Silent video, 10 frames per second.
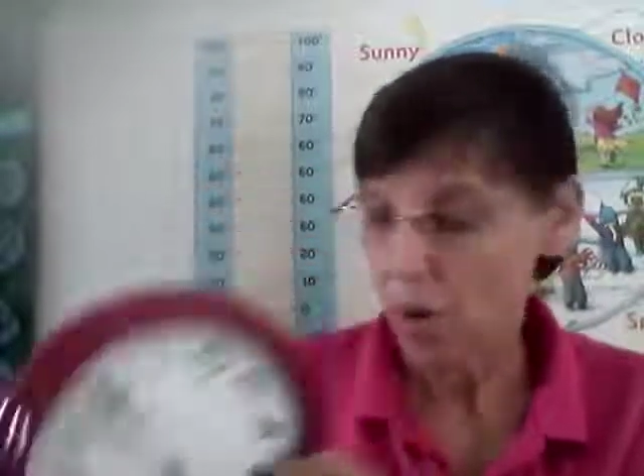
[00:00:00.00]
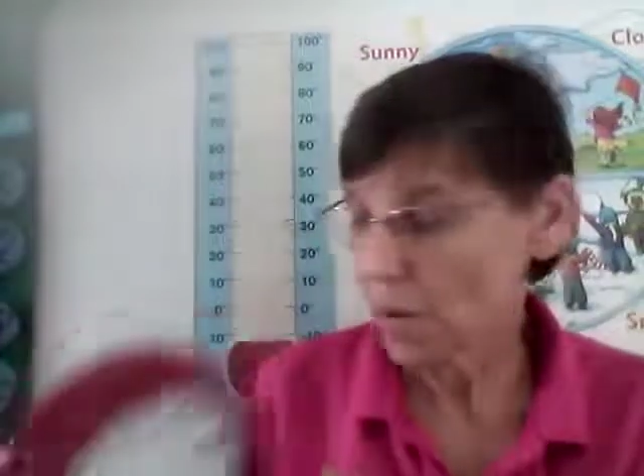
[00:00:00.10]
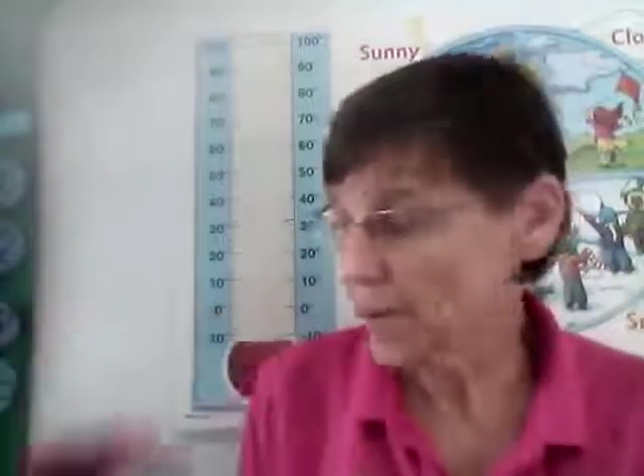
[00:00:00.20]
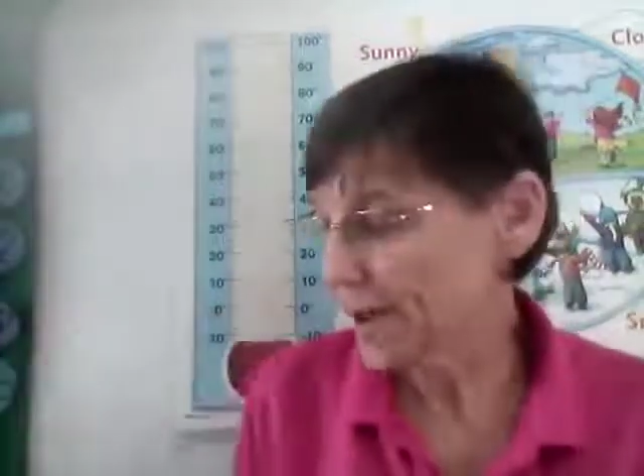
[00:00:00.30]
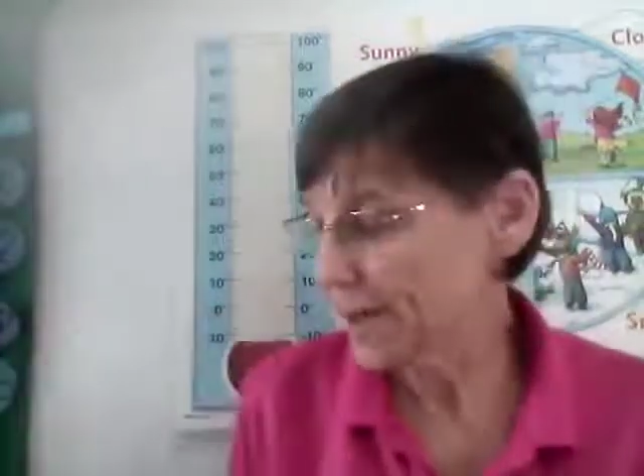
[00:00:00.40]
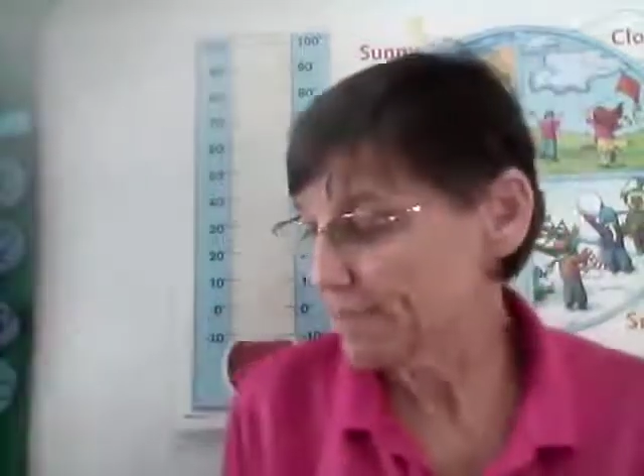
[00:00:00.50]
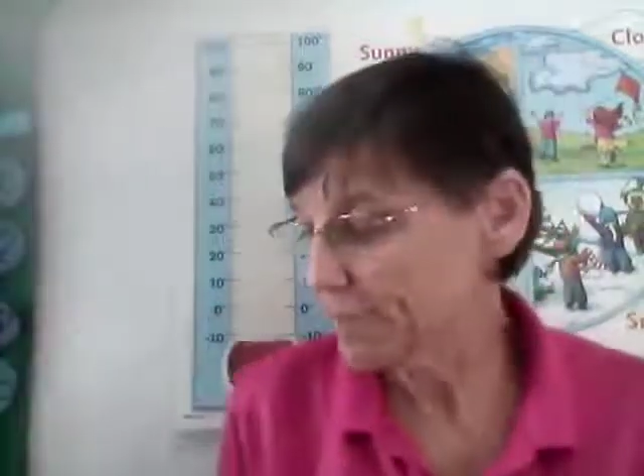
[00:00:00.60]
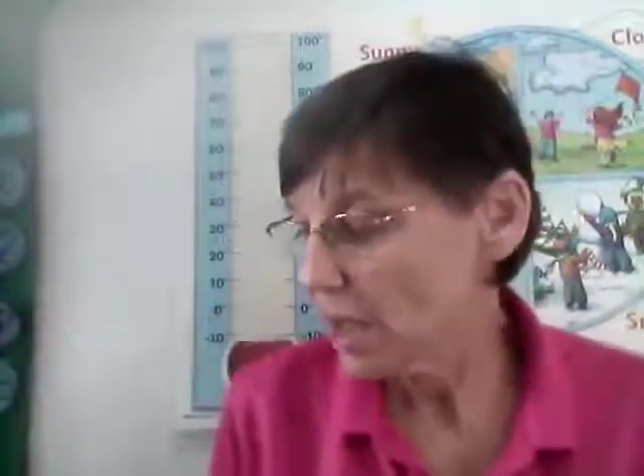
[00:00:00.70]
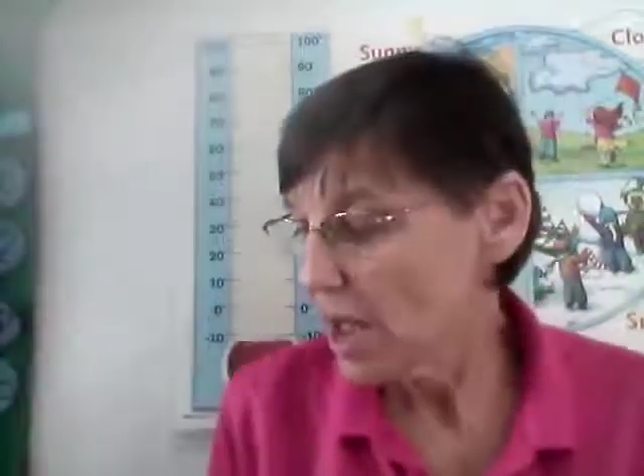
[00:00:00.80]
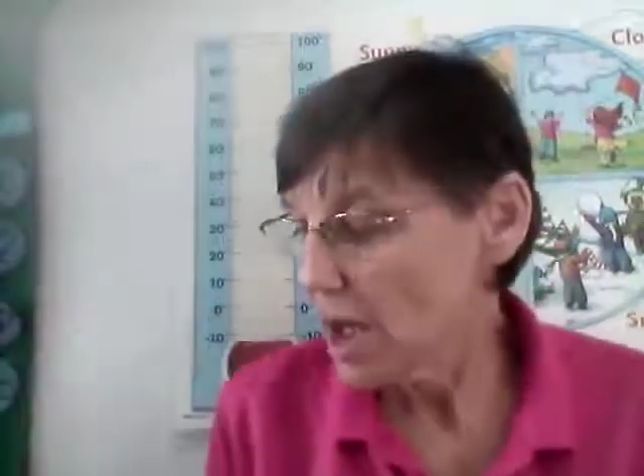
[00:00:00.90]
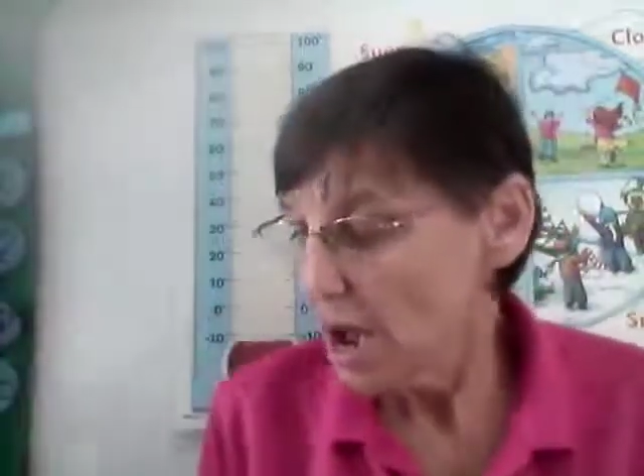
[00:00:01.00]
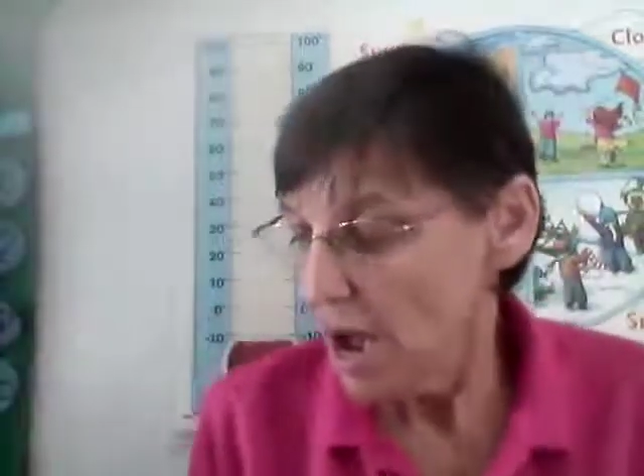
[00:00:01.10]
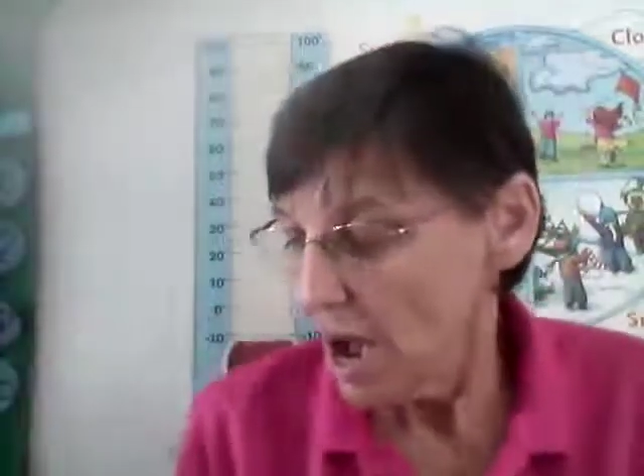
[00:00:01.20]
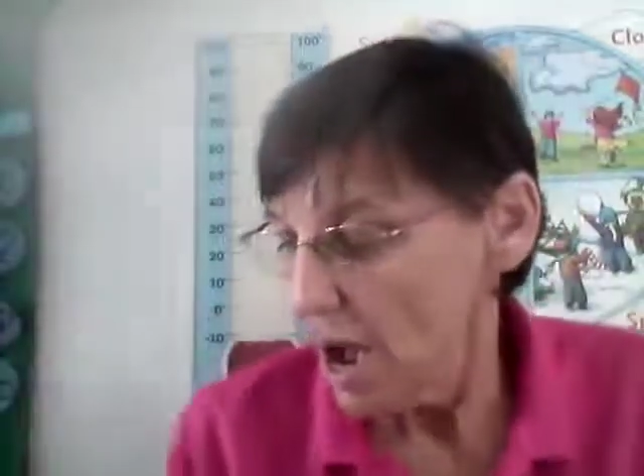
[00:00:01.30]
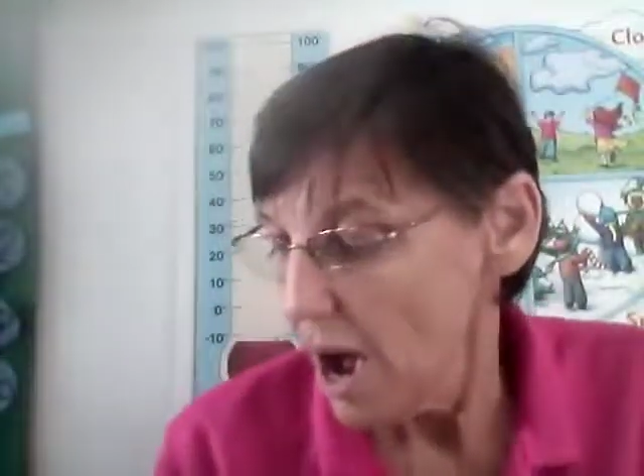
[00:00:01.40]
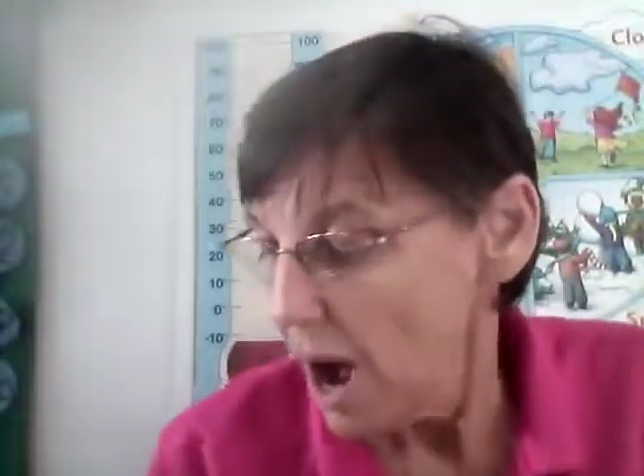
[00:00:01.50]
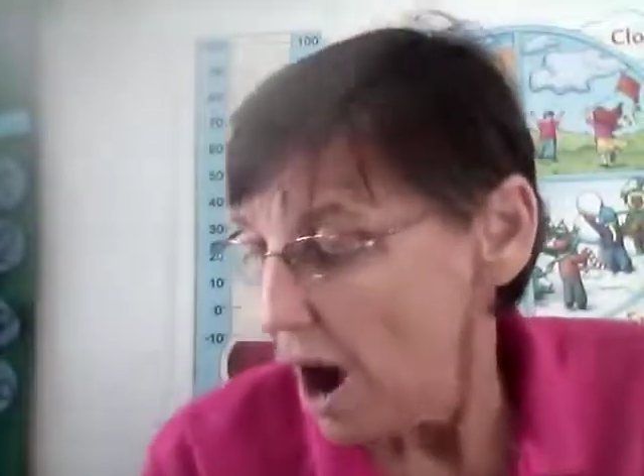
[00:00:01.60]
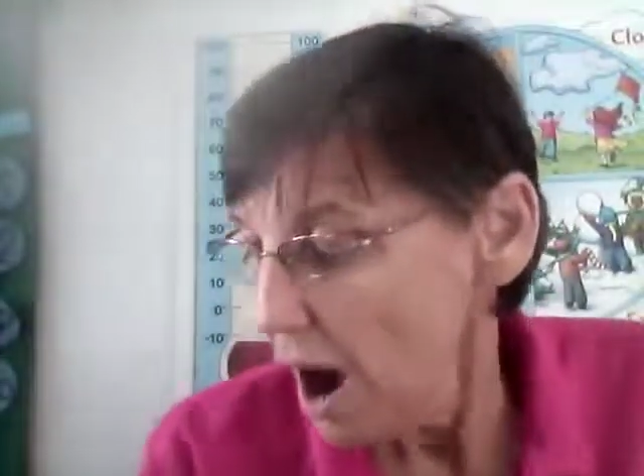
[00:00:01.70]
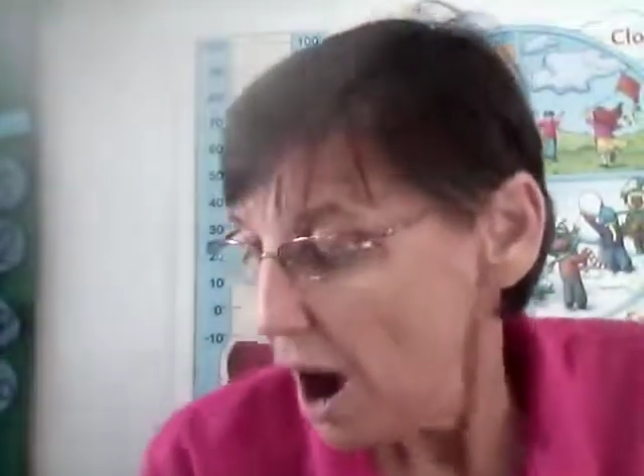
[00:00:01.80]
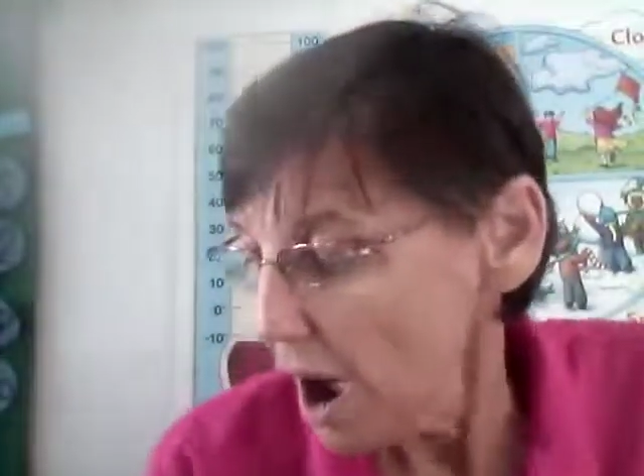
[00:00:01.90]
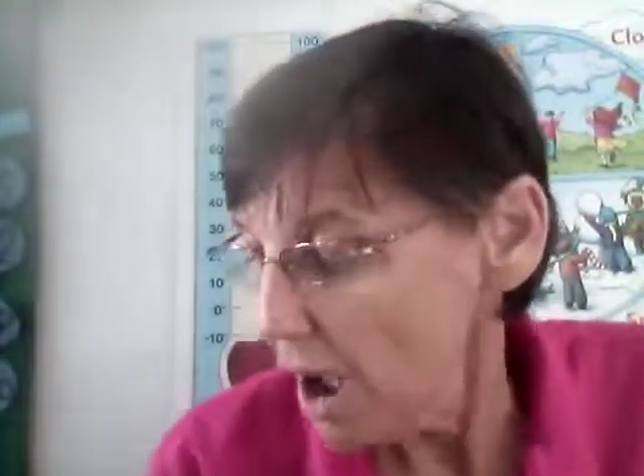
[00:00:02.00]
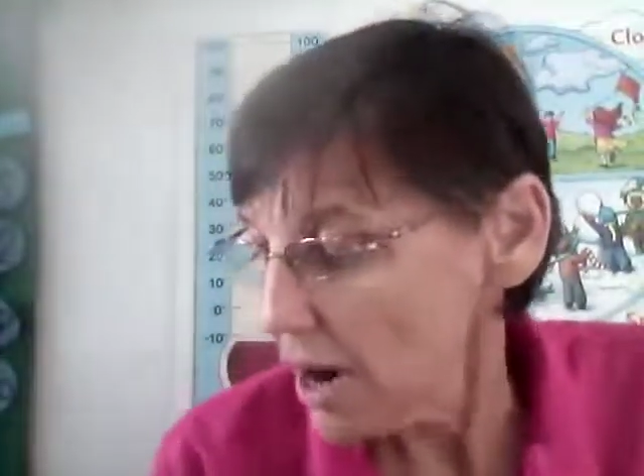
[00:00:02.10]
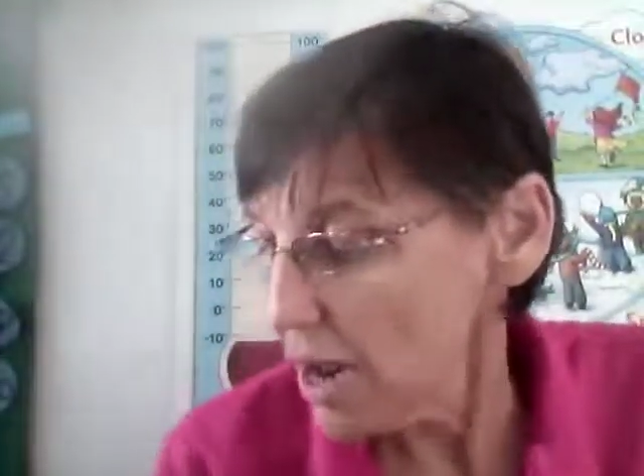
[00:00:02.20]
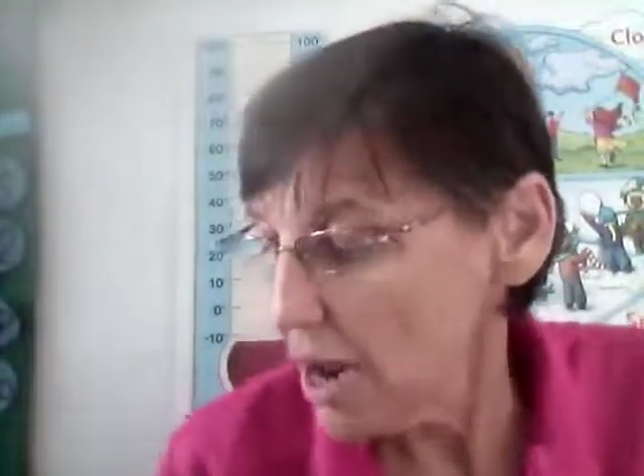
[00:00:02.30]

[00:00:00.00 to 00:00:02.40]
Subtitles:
Okay. On